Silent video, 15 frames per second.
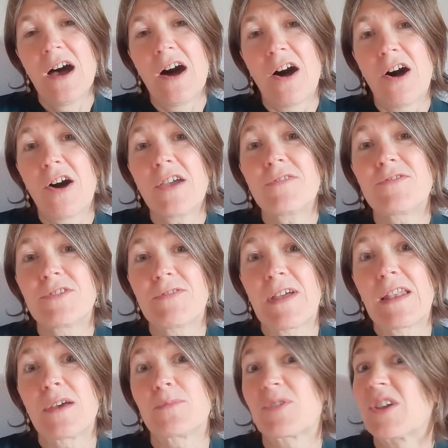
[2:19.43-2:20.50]
I've
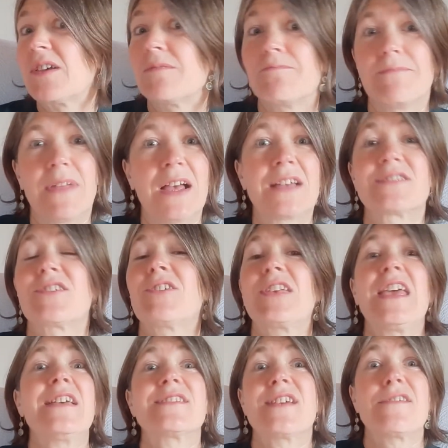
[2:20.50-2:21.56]
developed, as I
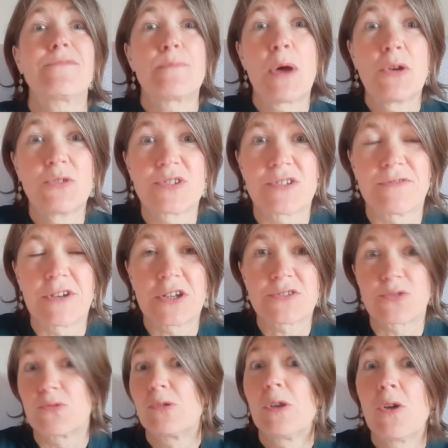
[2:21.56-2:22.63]
guess have most of us
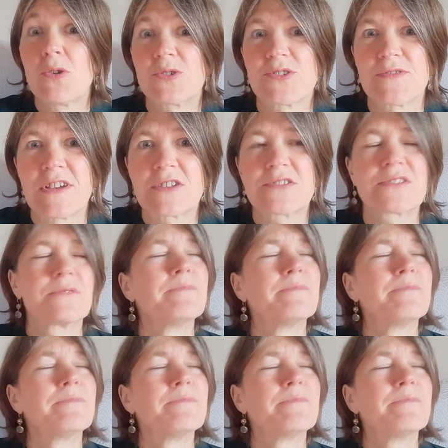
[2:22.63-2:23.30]
or lots of us,